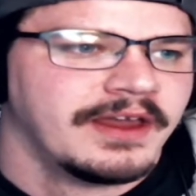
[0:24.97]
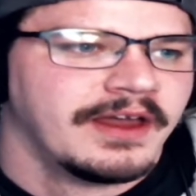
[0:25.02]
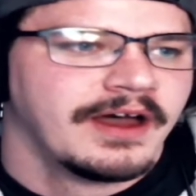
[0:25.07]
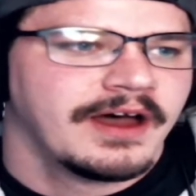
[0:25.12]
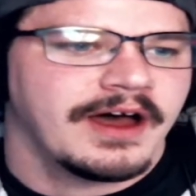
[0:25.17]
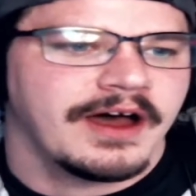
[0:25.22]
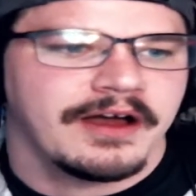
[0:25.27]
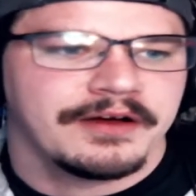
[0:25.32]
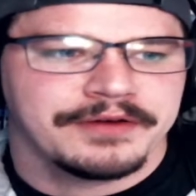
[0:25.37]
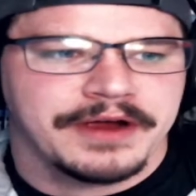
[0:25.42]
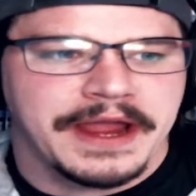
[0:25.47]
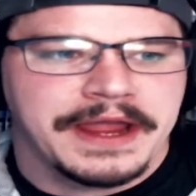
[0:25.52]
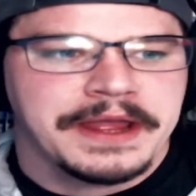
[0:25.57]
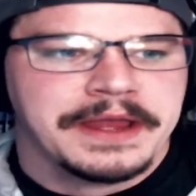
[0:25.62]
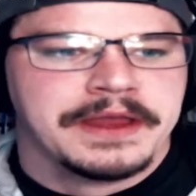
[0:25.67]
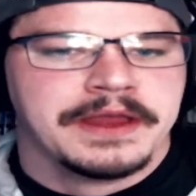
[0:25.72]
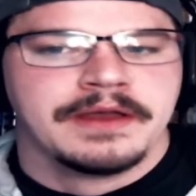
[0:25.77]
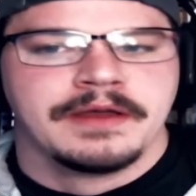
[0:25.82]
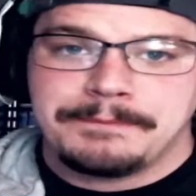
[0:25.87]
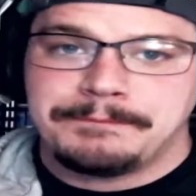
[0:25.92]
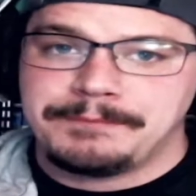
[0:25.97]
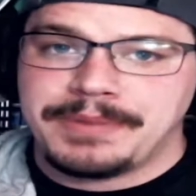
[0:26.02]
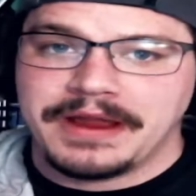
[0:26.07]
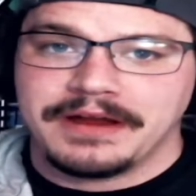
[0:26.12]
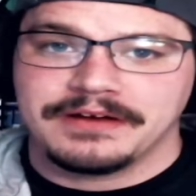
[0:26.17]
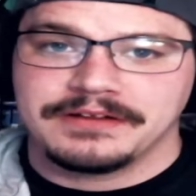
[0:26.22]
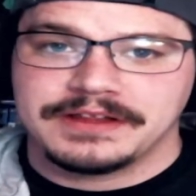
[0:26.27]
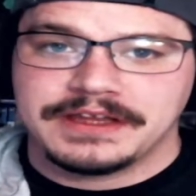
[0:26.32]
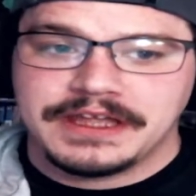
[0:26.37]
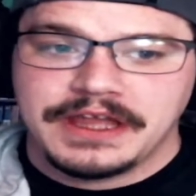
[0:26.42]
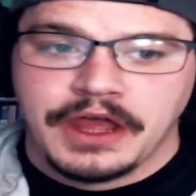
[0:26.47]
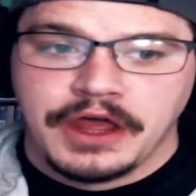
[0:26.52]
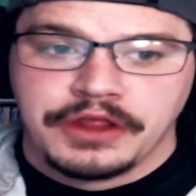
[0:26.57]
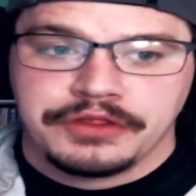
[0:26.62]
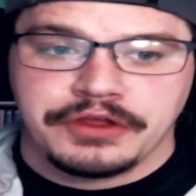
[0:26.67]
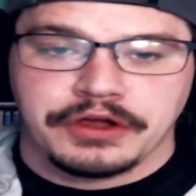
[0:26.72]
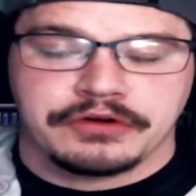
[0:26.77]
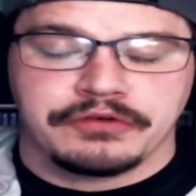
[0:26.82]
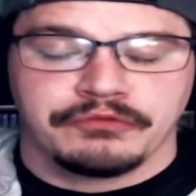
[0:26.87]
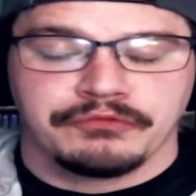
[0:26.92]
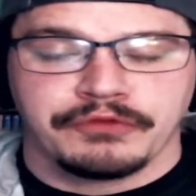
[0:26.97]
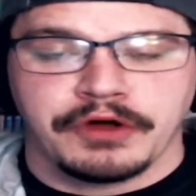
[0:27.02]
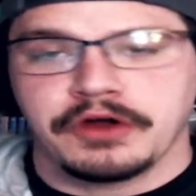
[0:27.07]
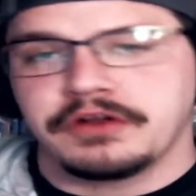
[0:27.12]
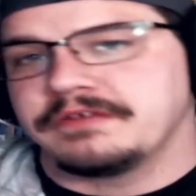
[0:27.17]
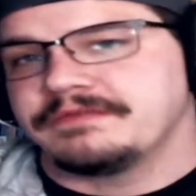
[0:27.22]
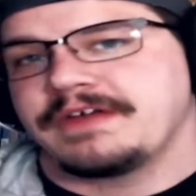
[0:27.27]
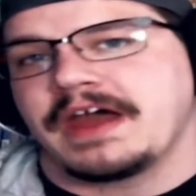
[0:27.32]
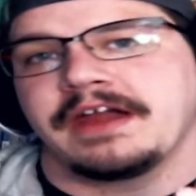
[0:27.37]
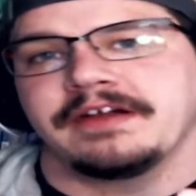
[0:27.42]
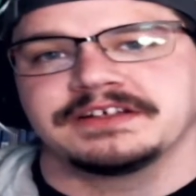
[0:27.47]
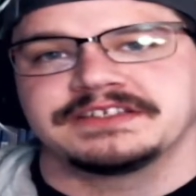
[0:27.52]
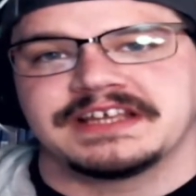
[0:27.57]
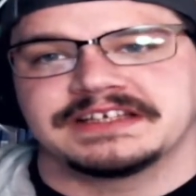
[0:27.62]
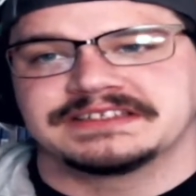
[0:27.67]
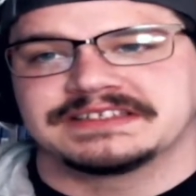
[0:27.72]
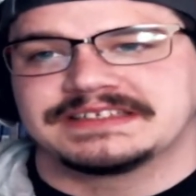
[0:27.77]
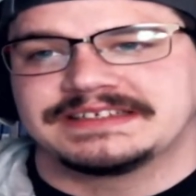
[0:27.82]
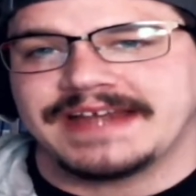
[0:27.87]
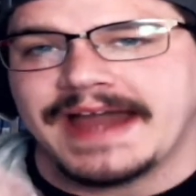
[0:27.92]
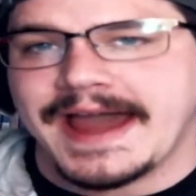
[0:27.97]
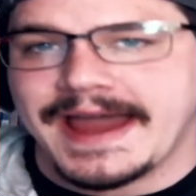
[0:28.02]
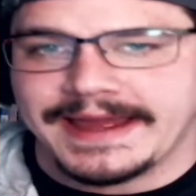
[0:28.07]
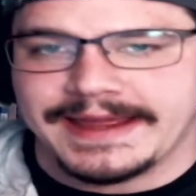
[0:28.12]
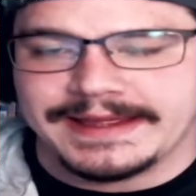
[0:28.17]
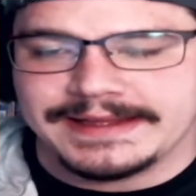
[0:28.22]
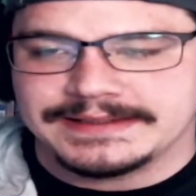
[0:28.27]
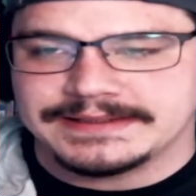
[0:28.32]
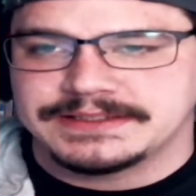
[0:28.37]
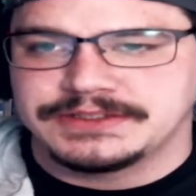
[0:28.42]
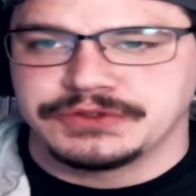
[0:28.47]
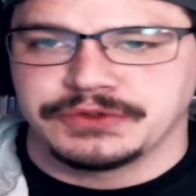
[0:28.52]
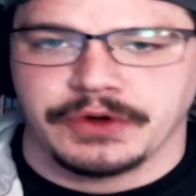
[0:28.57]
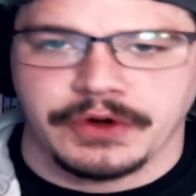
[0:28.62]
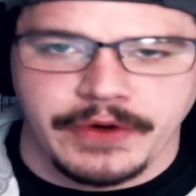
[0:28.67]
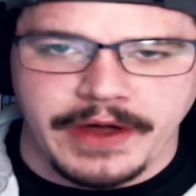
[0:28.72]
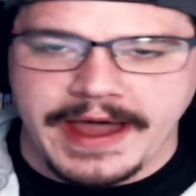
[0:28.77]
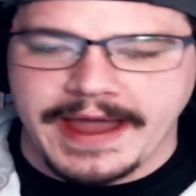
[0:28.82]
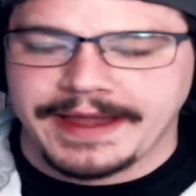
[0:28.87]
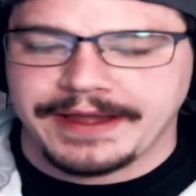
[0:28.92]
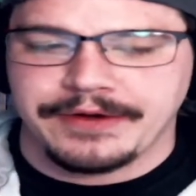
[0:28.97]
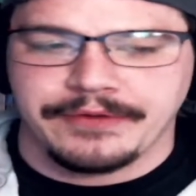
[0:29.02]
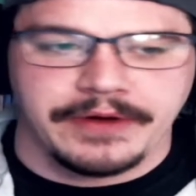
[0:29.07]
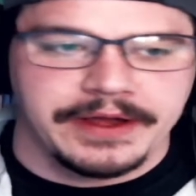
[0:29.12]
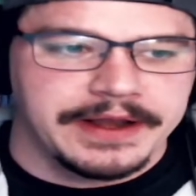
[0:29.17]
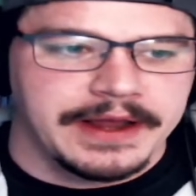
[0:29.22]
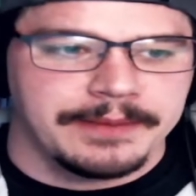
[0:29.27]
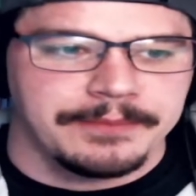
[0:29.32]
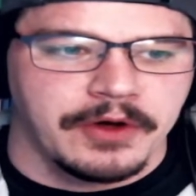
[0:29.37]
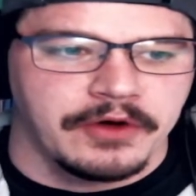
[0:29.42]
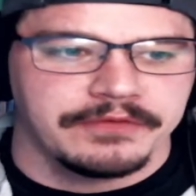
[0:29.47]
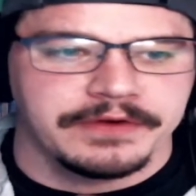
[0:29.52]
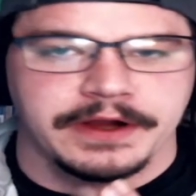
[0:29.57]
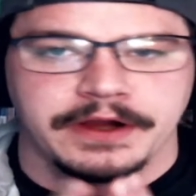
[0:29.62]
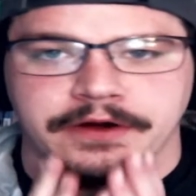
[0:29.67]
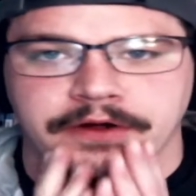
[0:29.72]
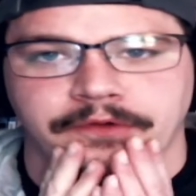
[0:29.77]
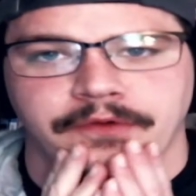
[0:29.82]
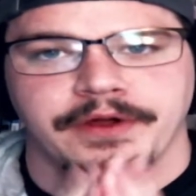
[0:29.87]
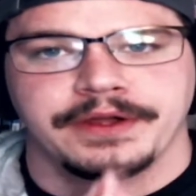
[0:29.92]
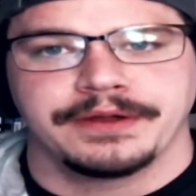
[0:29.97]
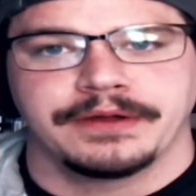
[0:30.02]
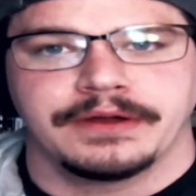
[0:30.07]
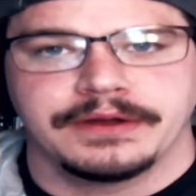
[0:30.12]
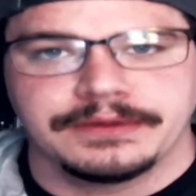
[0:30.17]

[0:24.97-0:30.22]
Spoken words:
All right. Apparently, the coronavirus has got to Ohio, and I'm over here going,